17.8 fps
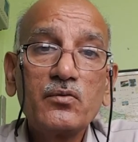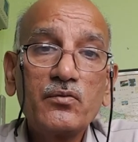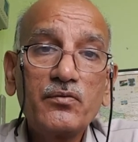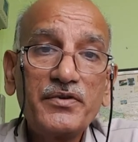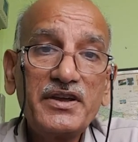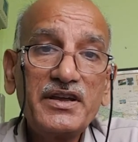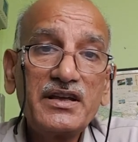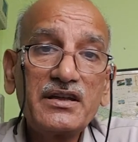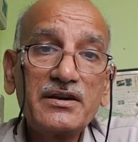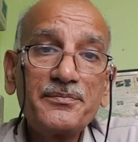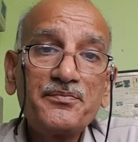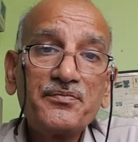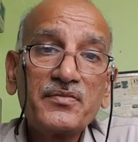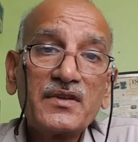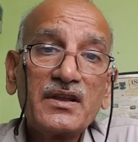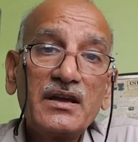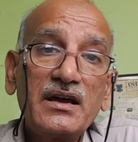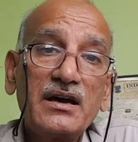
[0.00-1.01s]
where
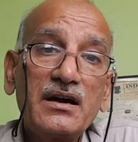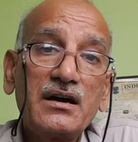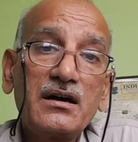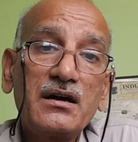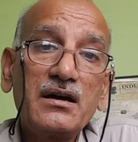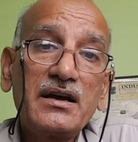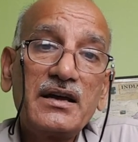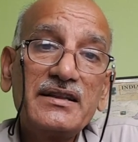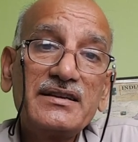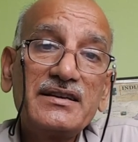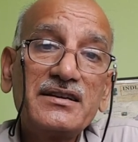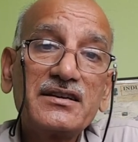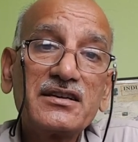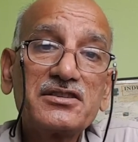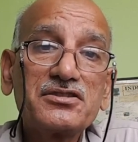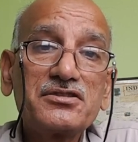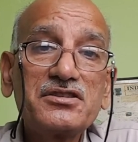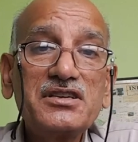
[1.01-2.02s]
an
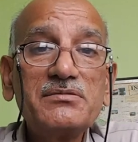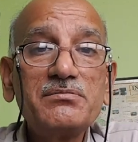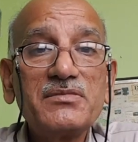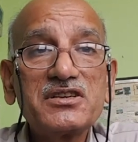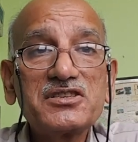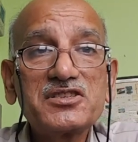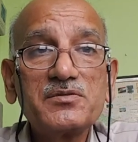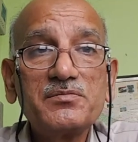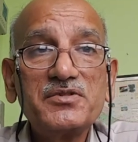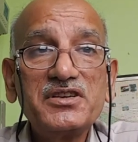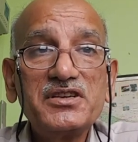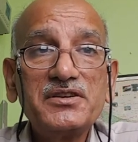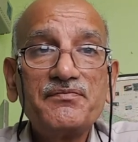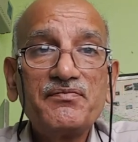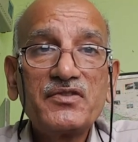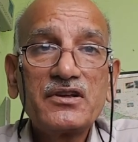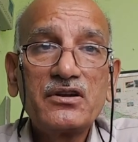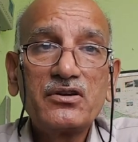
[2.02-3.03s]
industry must
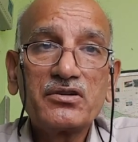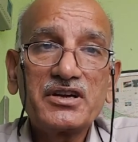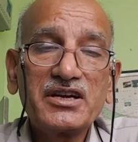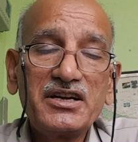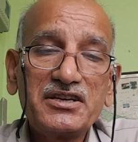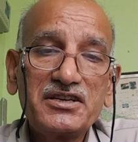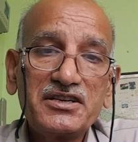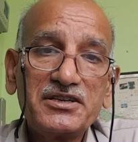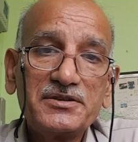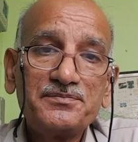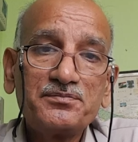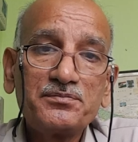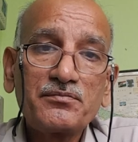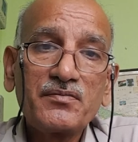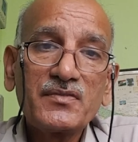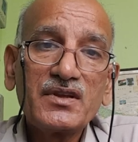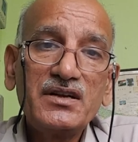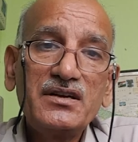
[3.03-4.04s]
be located.
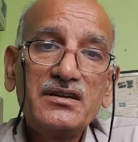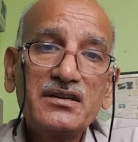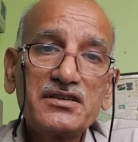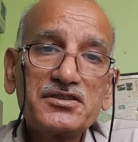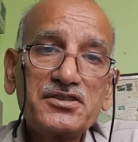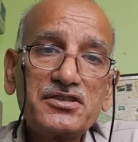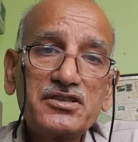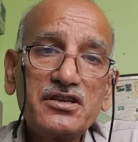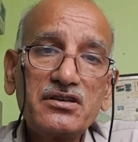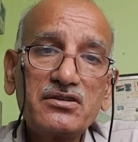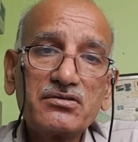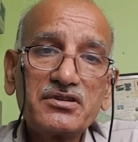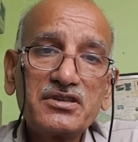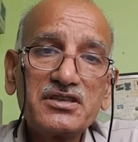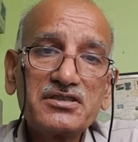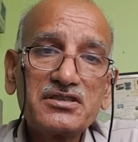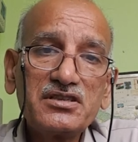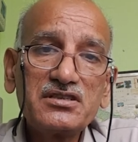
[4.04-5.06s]
Industrial
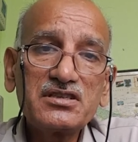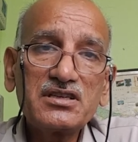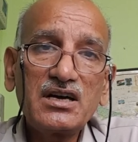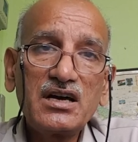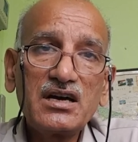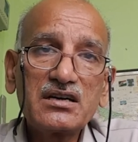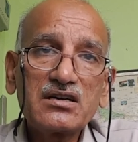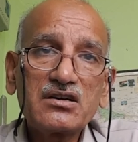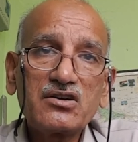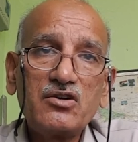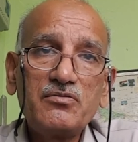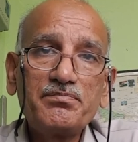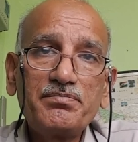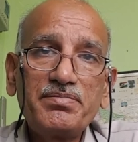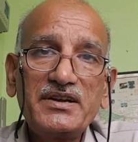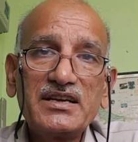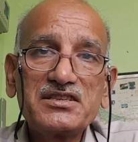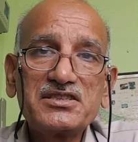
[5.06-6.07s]
locations are
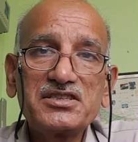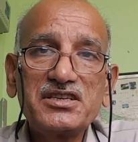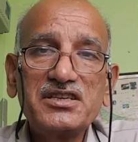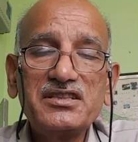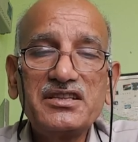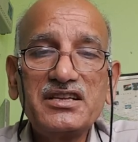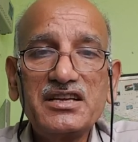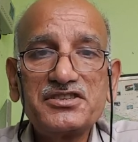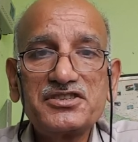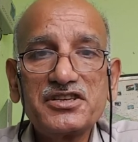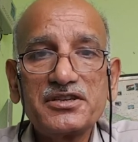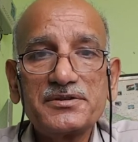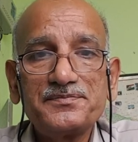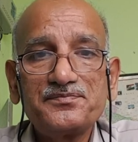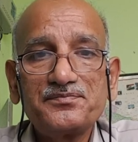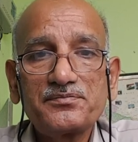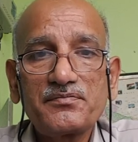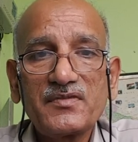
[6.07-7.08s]
complex in nature.
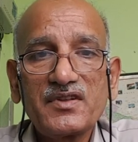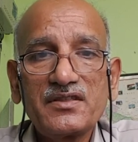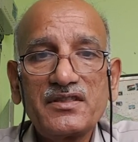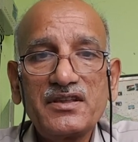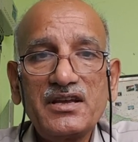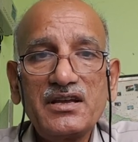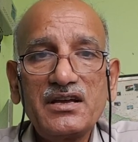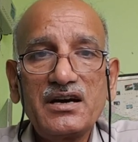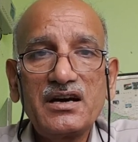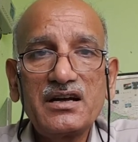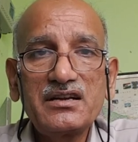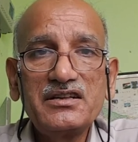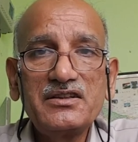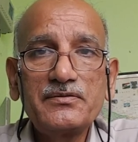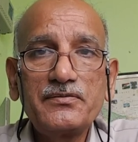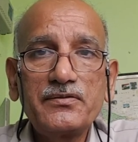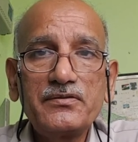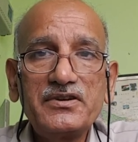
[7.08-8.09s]
They are
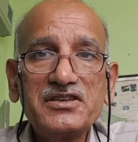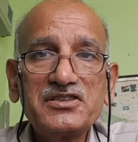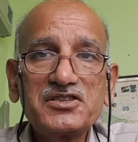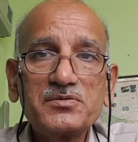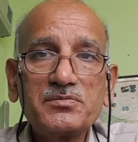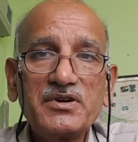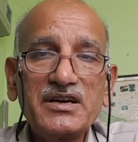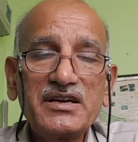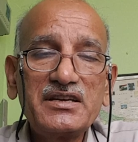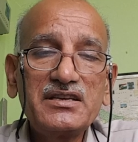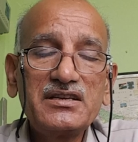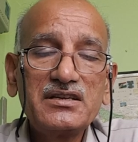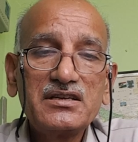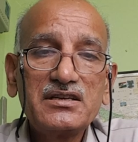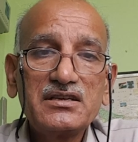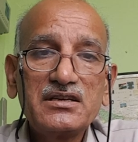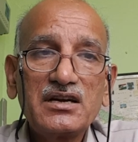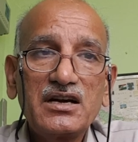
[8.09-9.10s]
influenced by
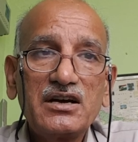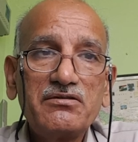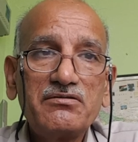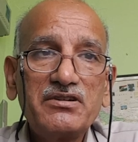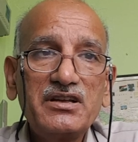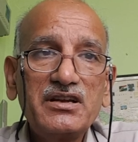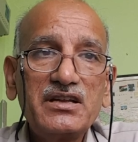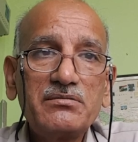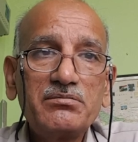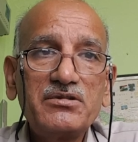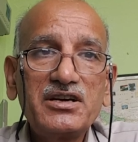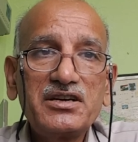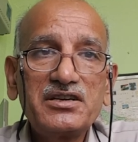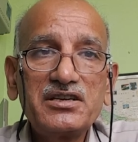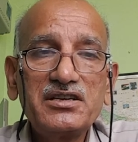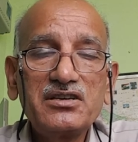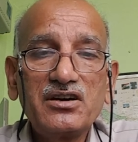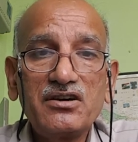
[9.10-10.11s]

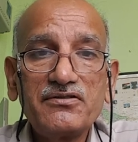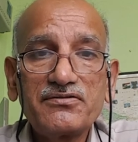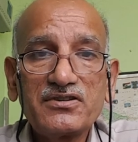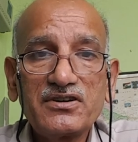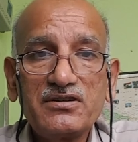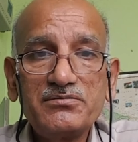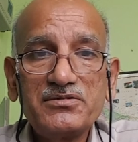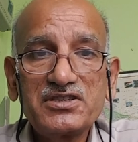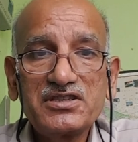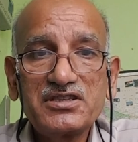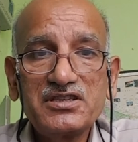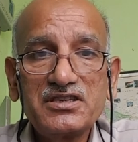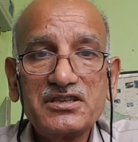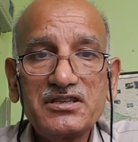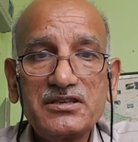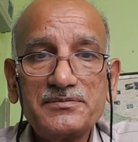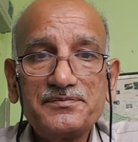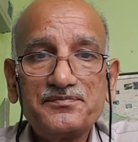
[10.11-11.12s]
availability of raw
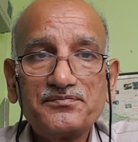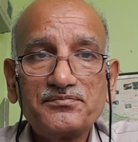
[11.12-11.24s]
material,